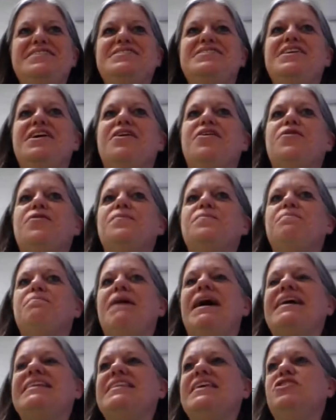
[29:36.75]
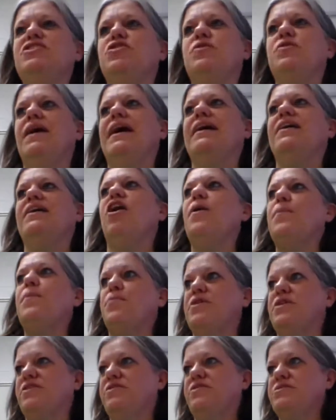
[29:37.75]
So back then you had
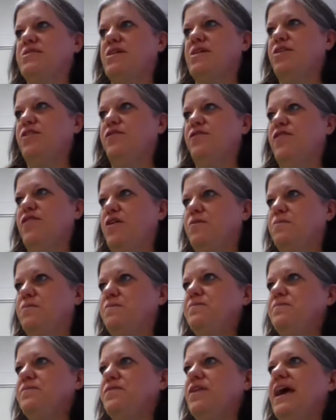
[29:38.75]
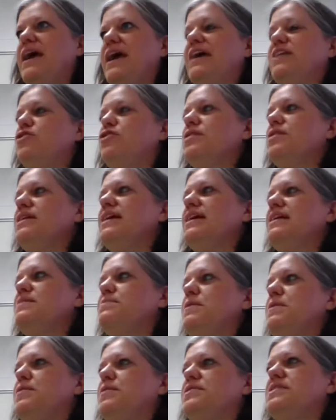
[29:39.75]
operators on the phone. Okay. And you can get
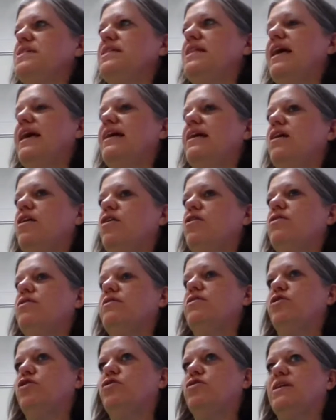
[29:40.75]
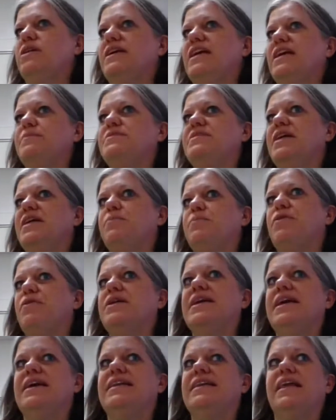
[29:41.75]
people to like, or you could get them to like
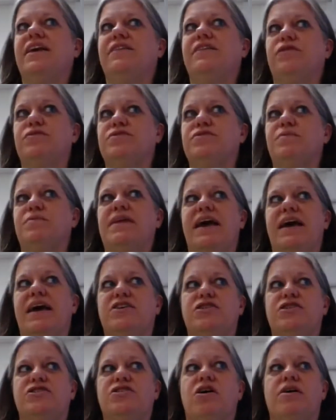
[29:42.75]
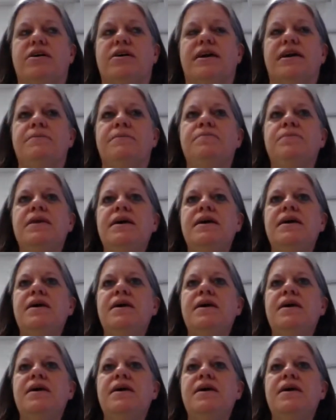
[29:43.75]
break in, like if there was somebody actually talking.